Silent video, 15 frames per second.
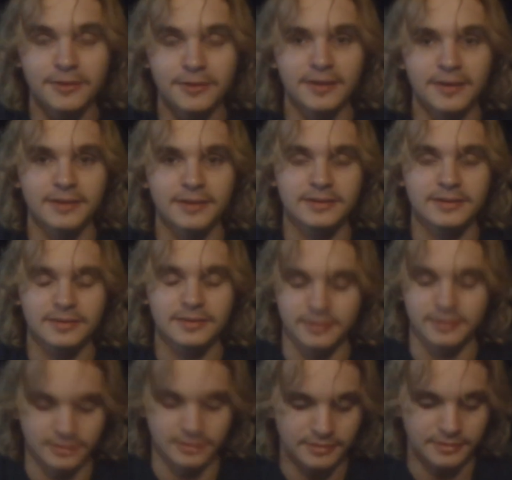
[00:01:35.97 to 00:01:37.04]
because
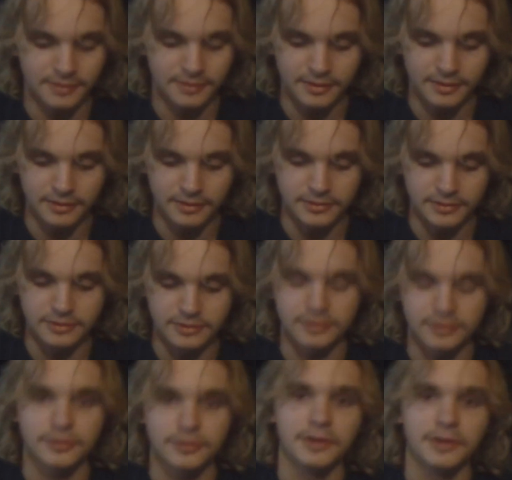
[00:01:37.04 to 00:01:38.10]
it's good to try new
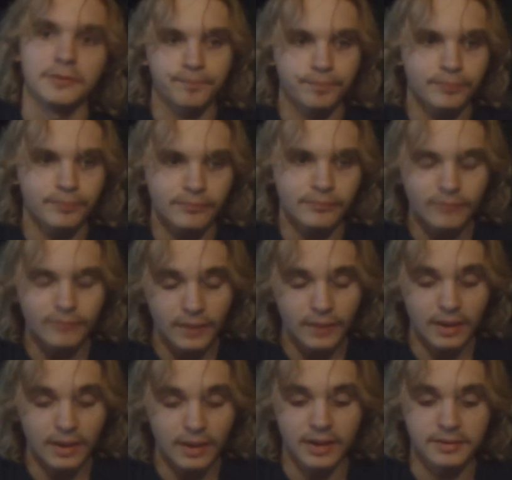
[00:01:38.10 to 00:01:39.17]
things, and
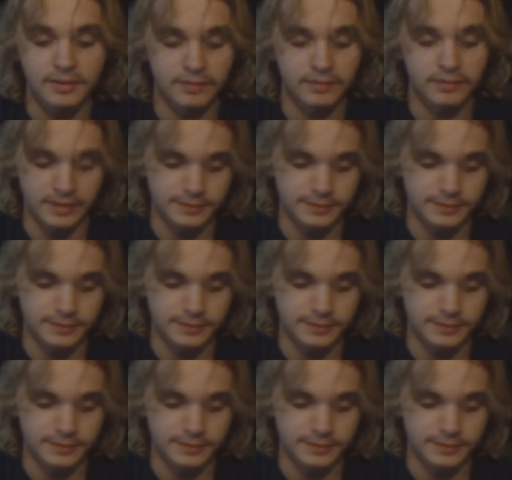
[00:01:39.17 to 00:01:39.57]
that's basically it.